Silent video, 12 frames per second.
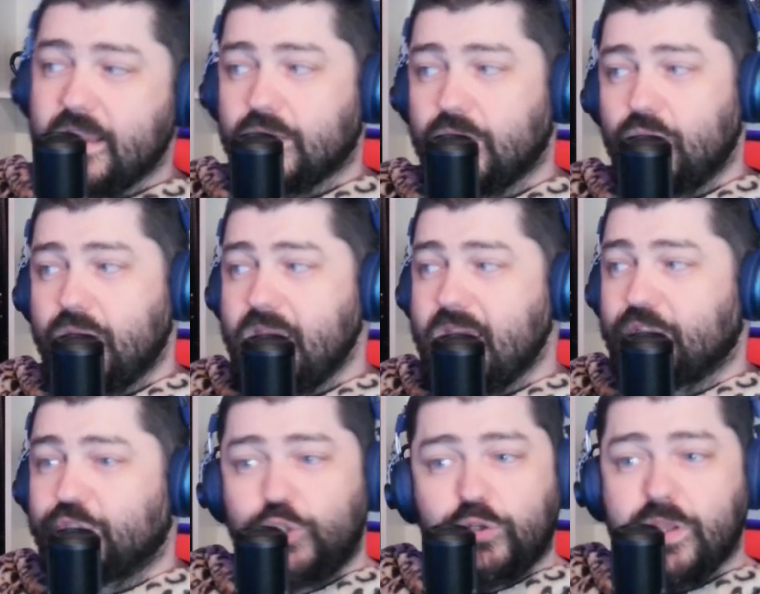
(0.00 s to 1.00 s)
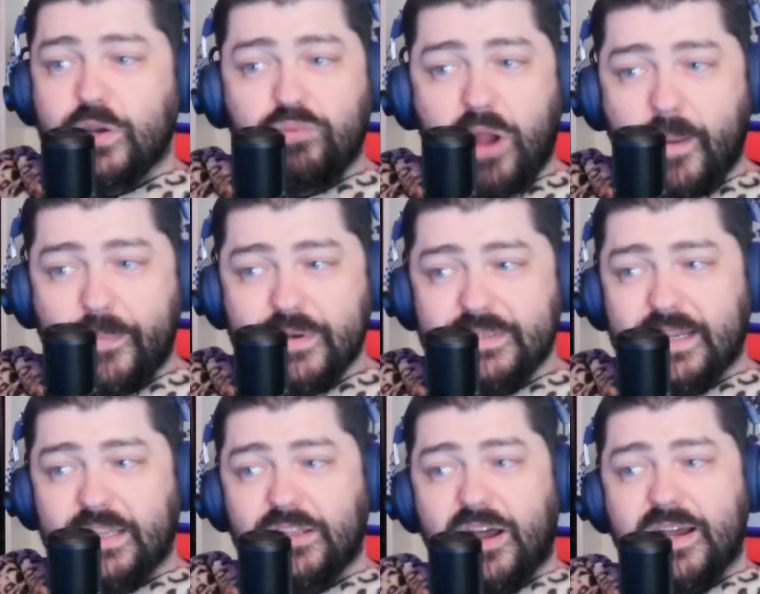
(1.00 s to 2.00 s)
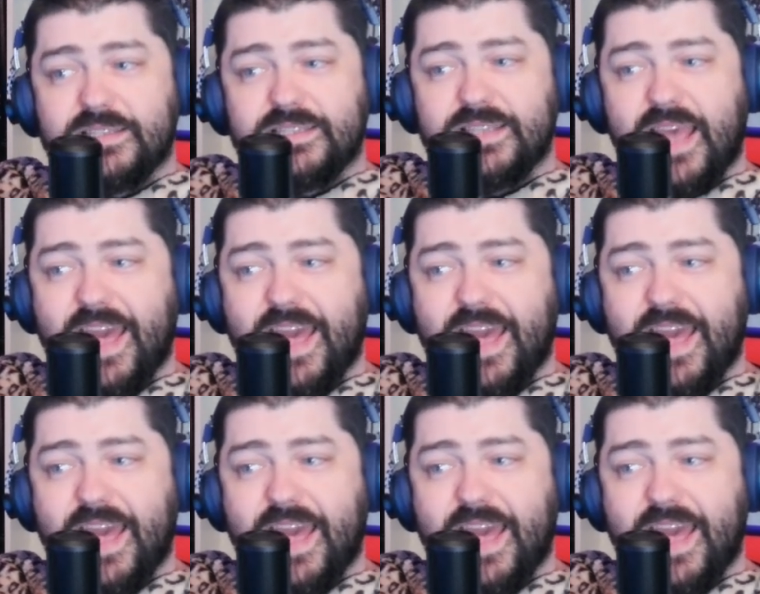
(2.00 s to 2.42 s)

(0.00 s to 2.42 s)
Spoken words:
Clooney and Julia Roberts at a Los